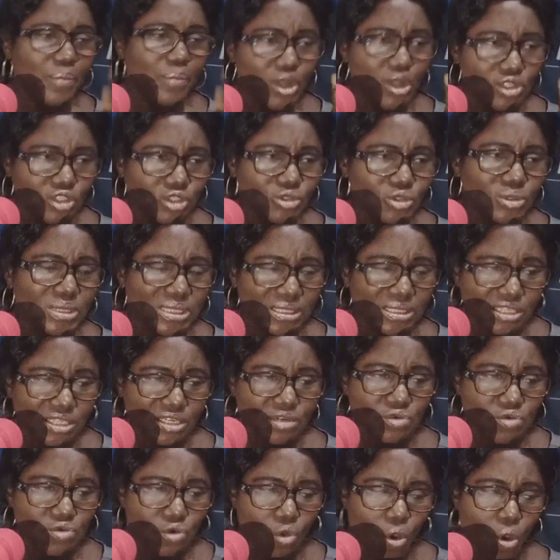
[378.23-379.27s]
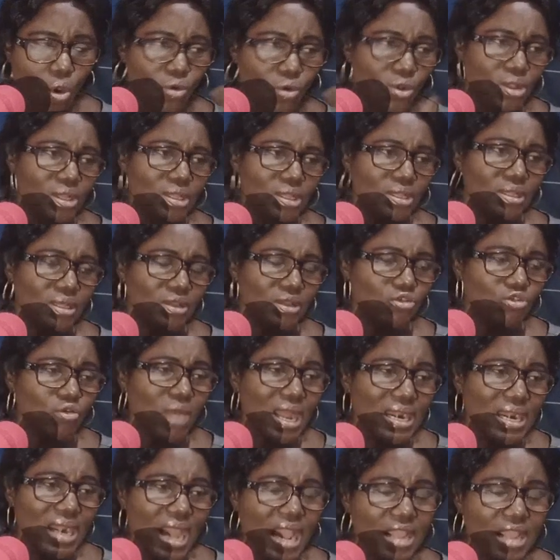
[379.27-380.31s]
But you still know, you
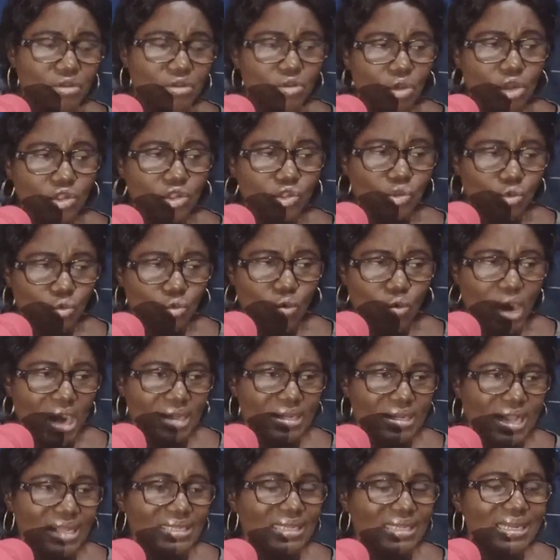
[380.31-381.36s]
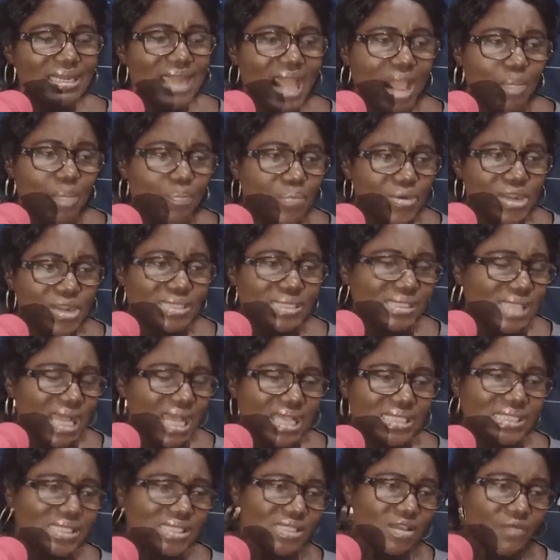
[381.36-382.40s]
and I know too well that the libraries
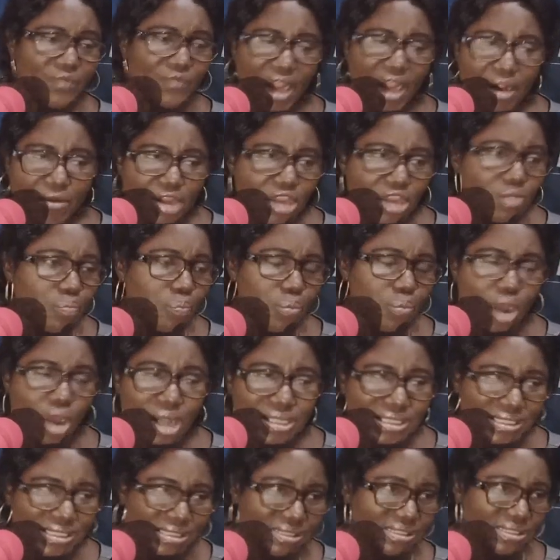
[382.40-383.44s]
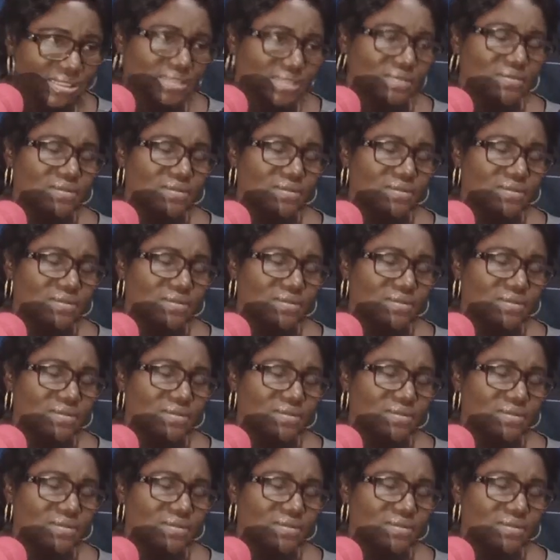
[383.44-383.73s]
are still very important.